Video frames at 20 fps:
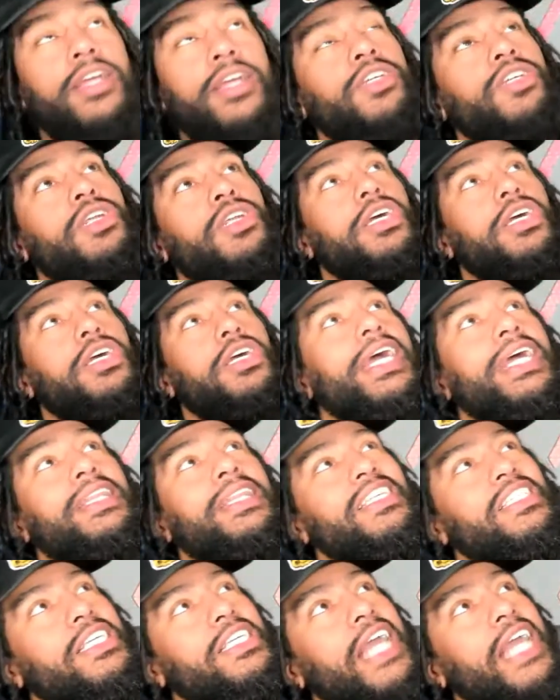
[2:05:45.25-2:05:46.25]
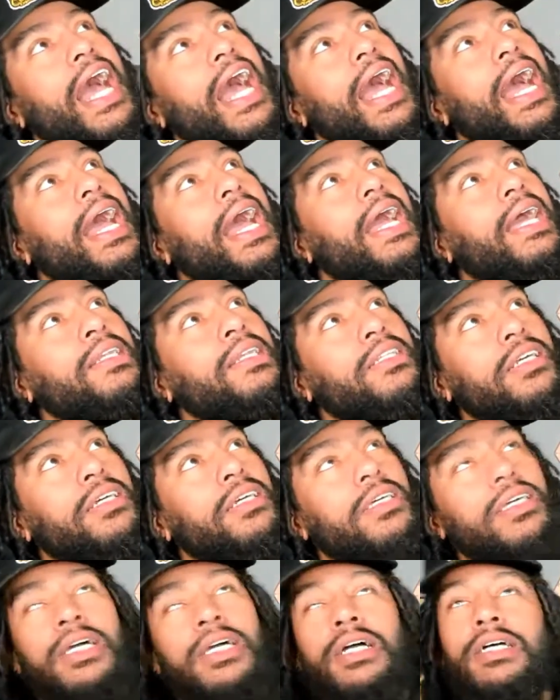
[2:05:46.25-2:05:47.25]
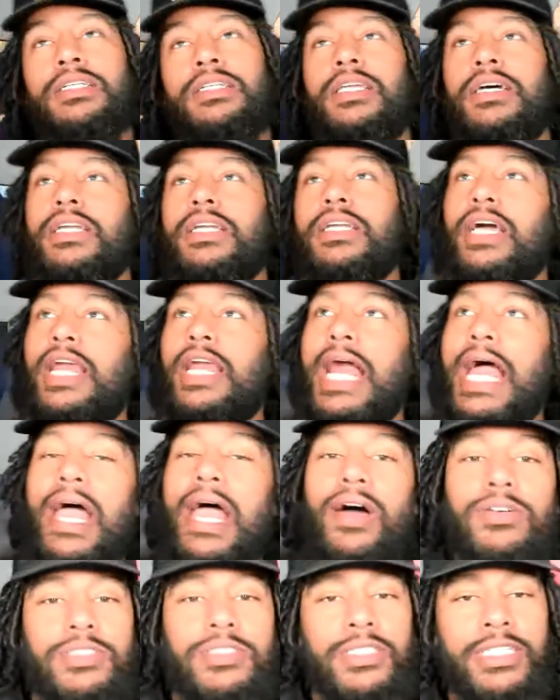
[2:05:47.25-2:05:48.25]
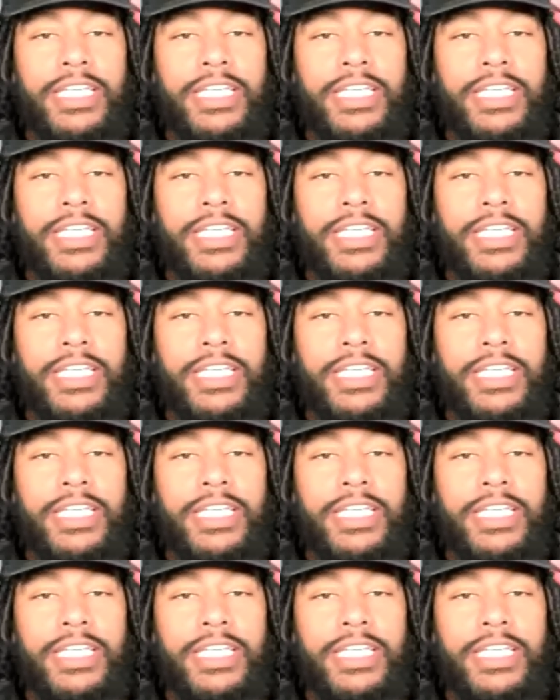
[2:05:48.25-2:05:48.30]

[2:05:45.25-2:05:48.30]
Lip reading: You look at the sky, the clouds.